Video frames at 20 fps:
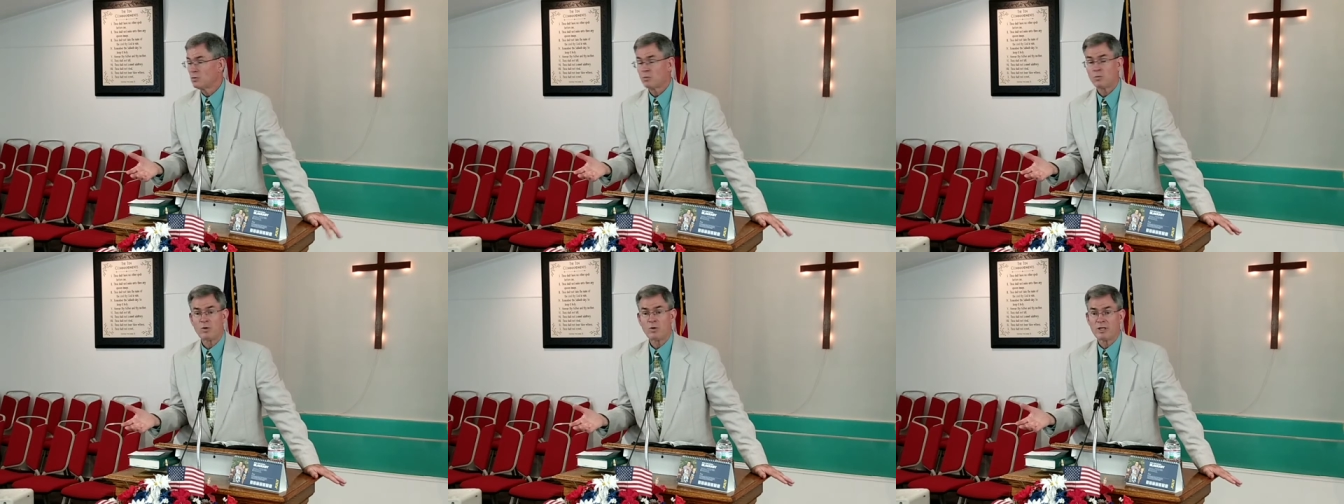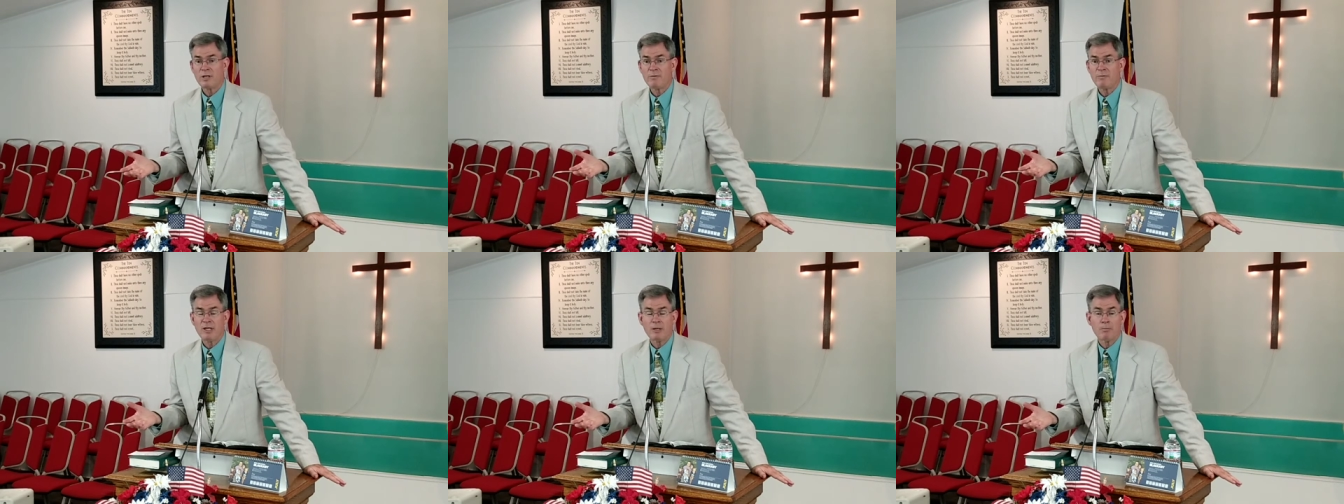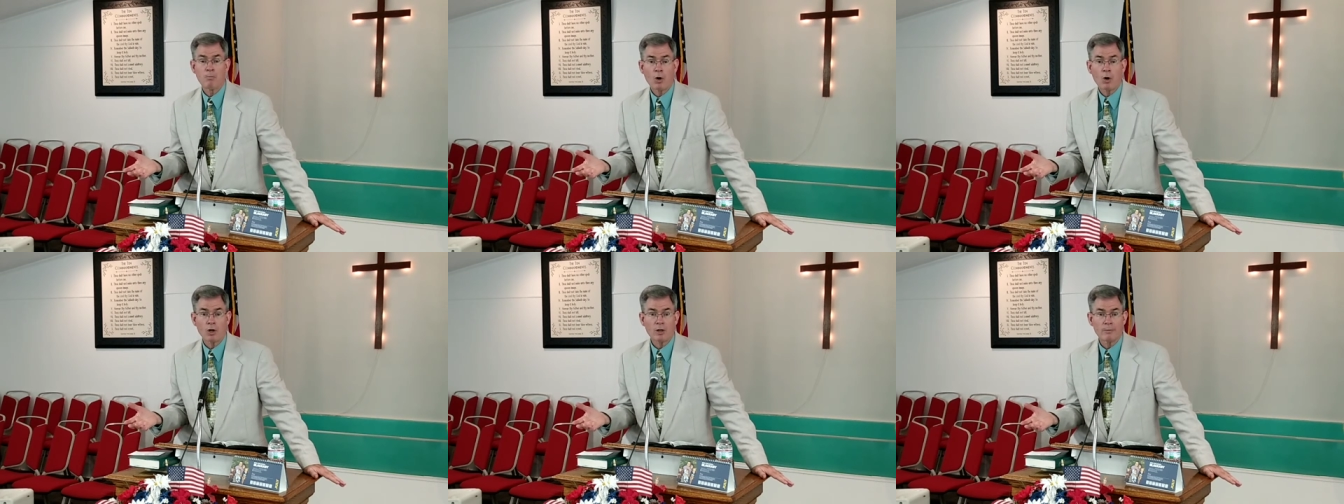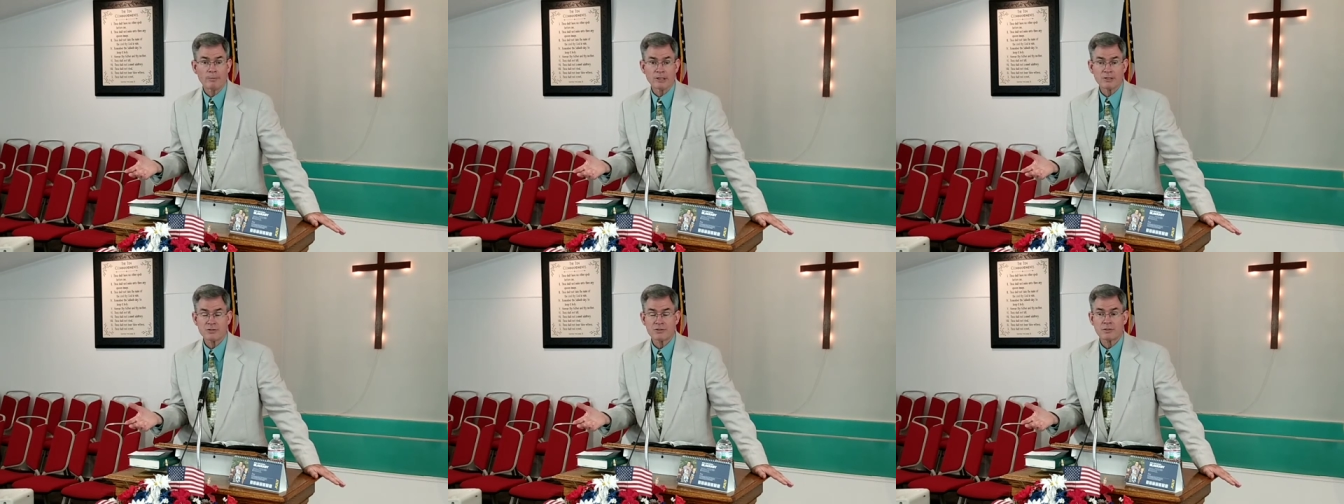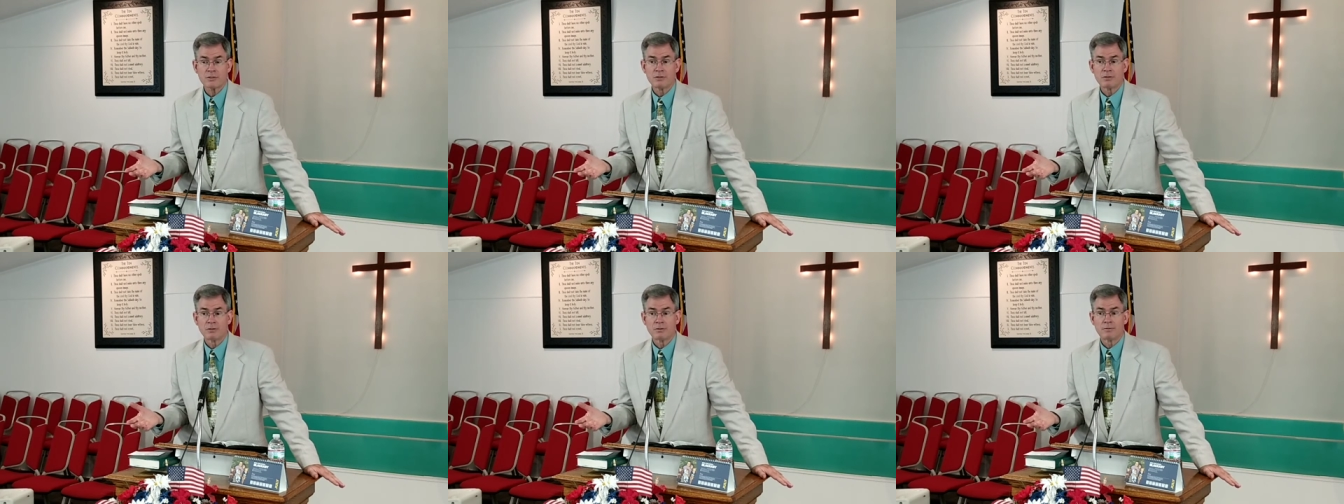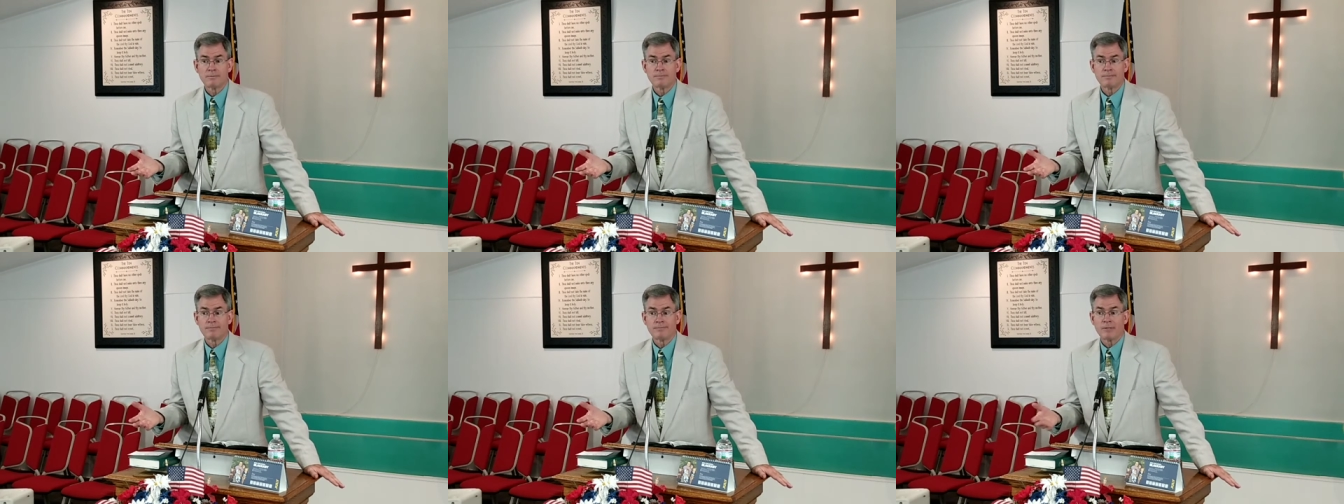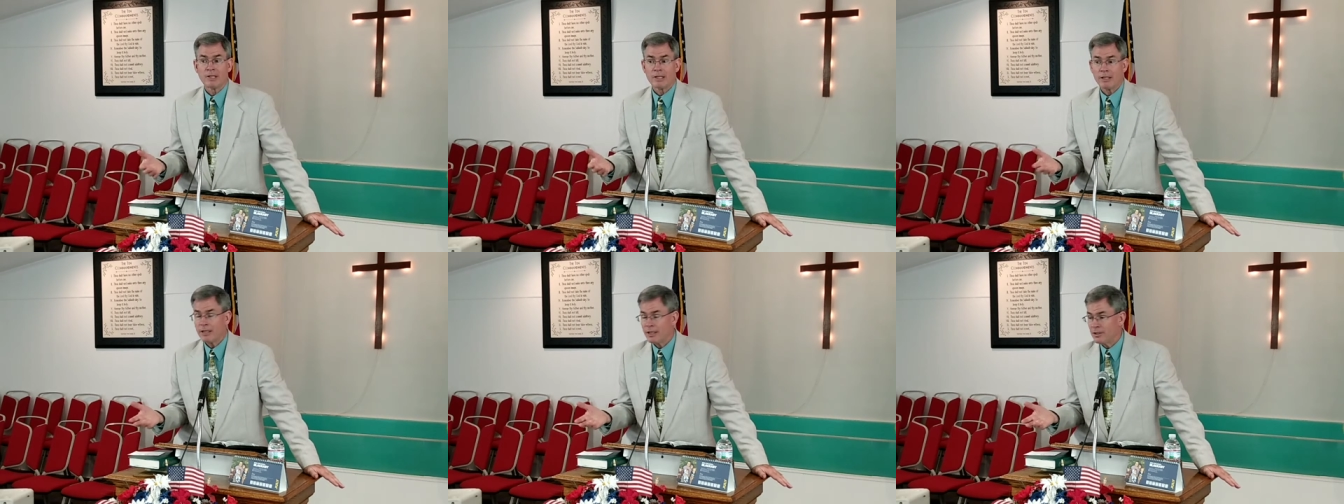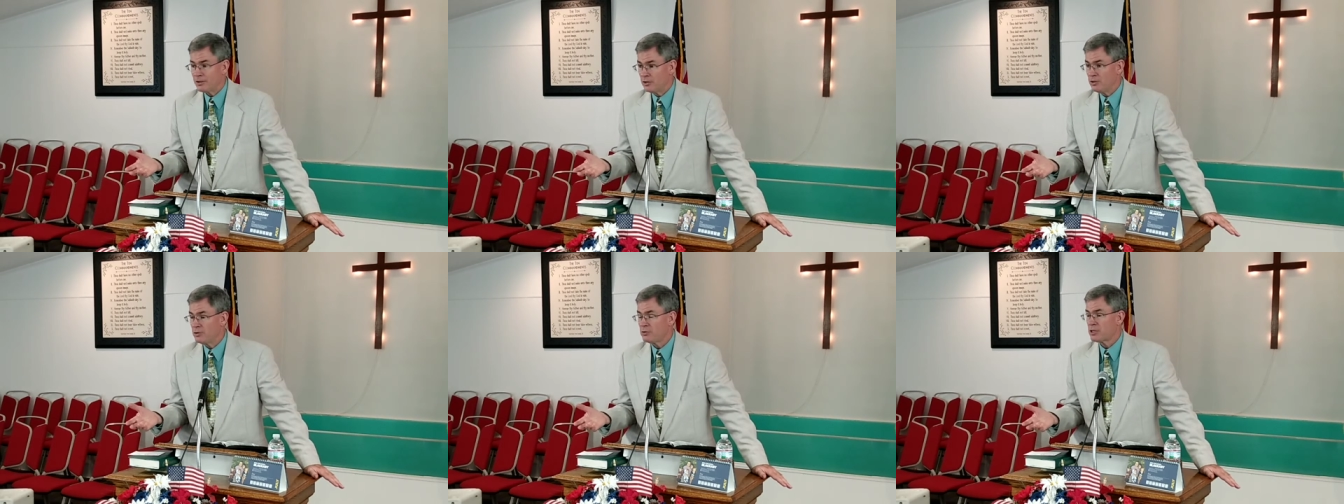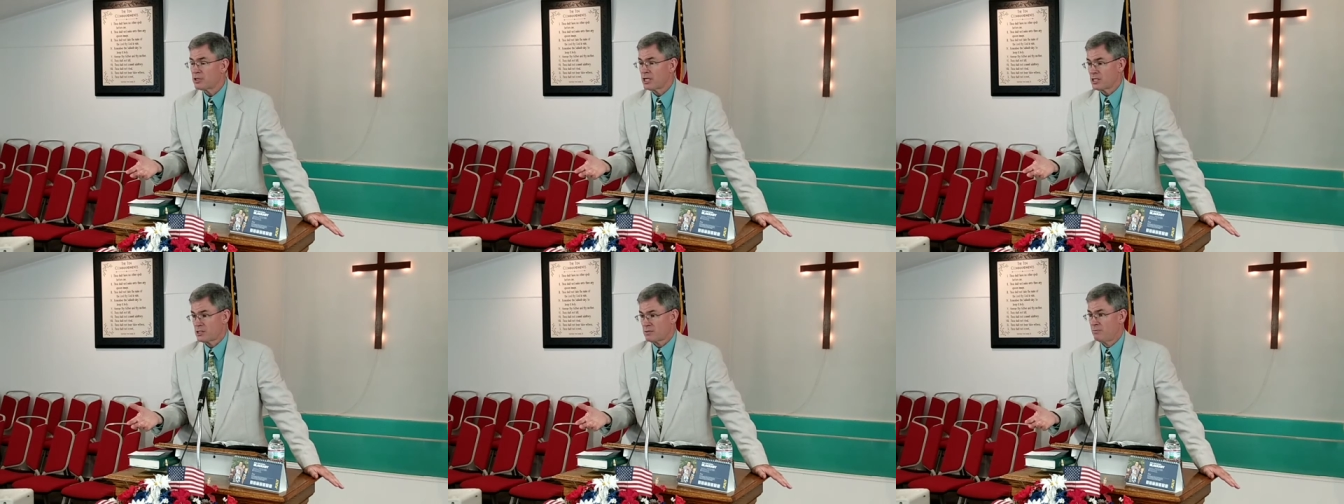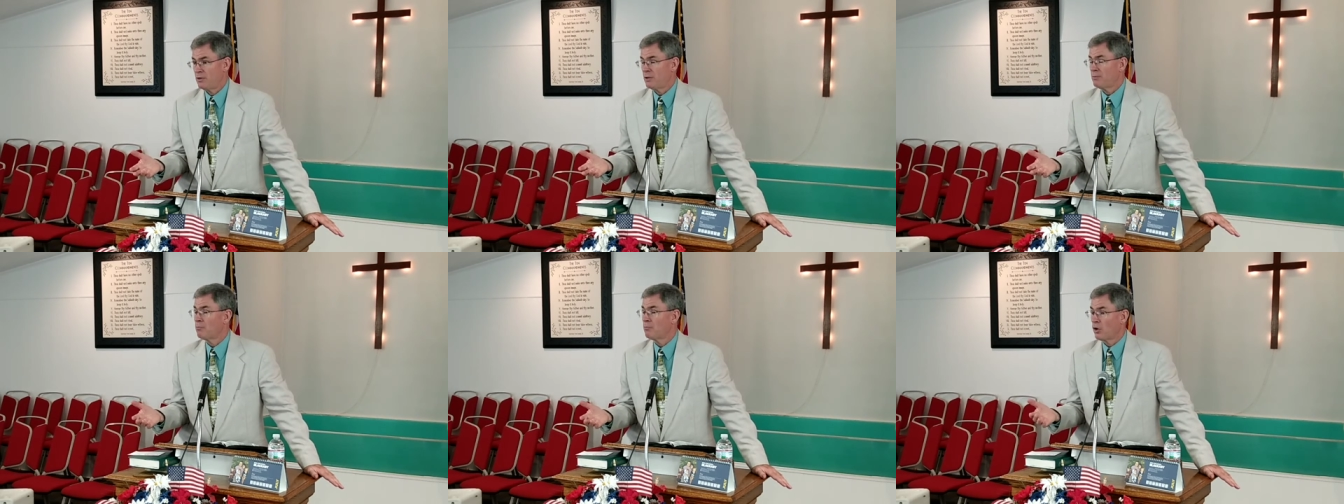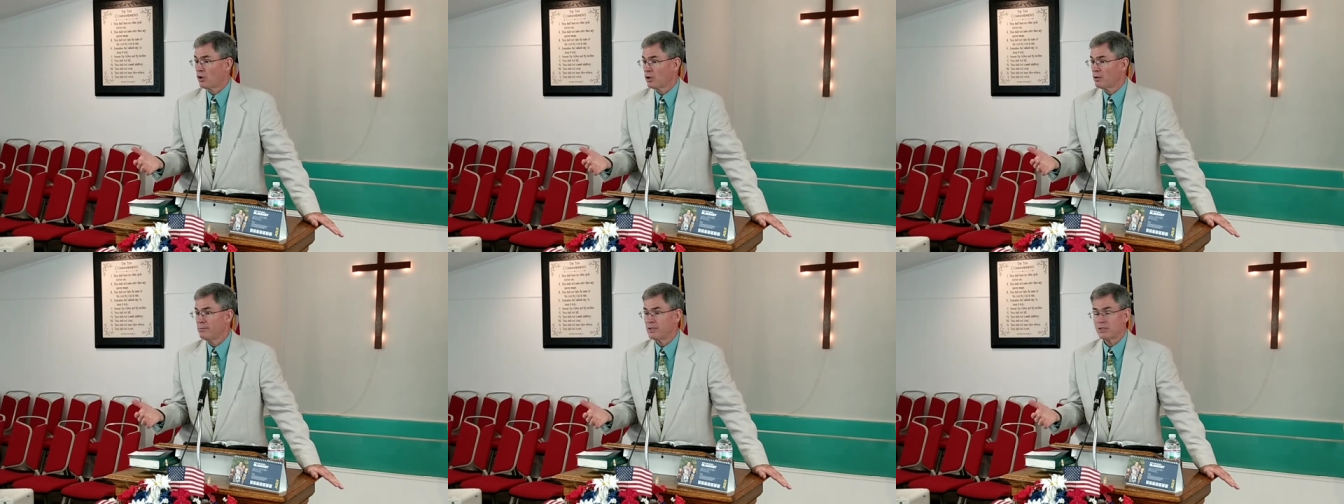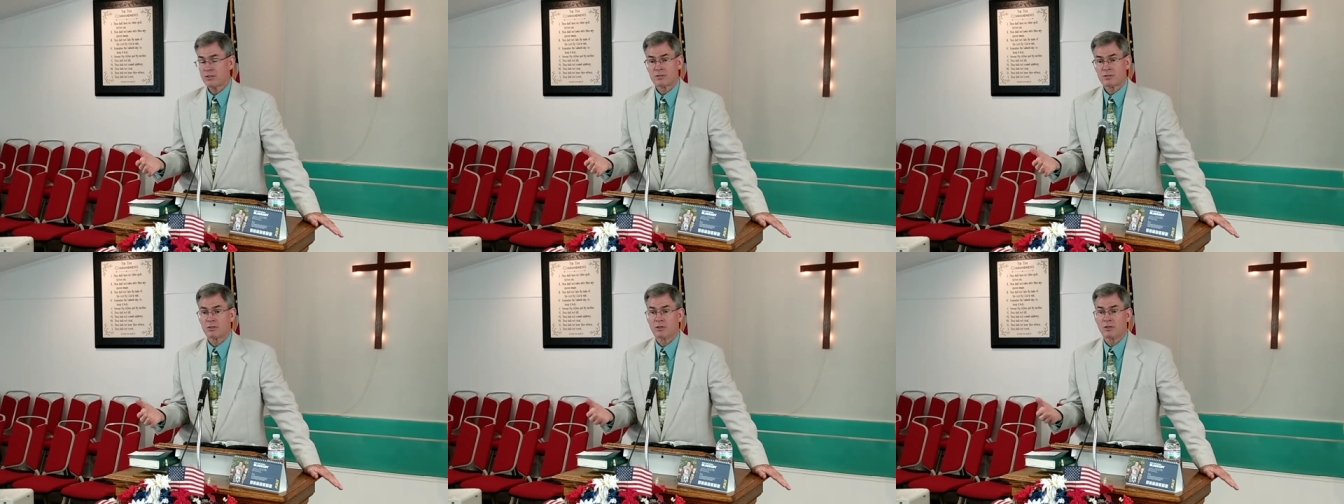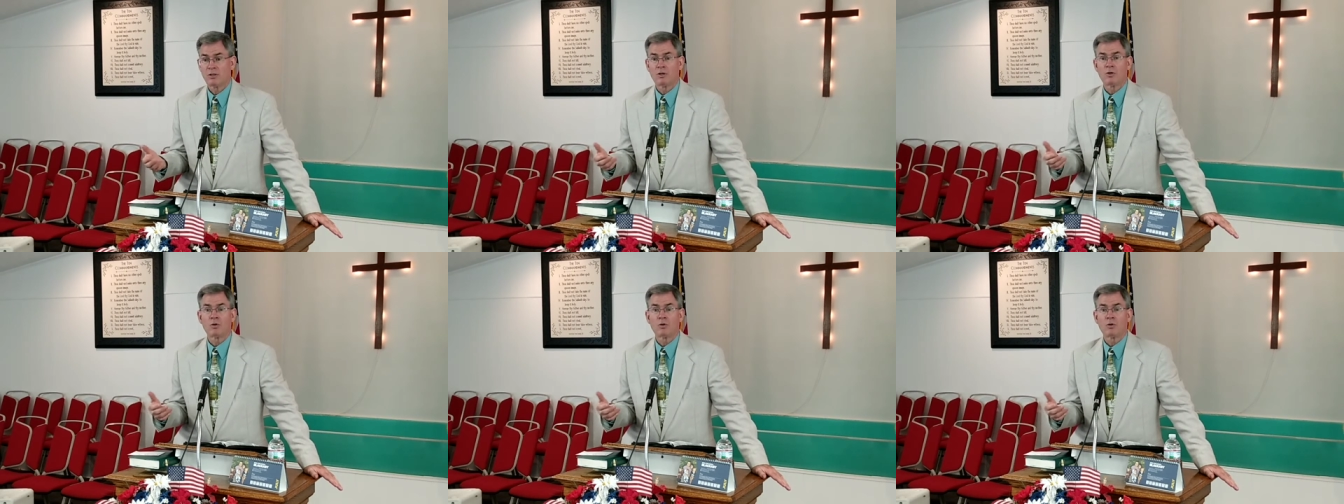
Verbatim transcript: What do you mean a Barnabas? In the New Testament, Barnabas,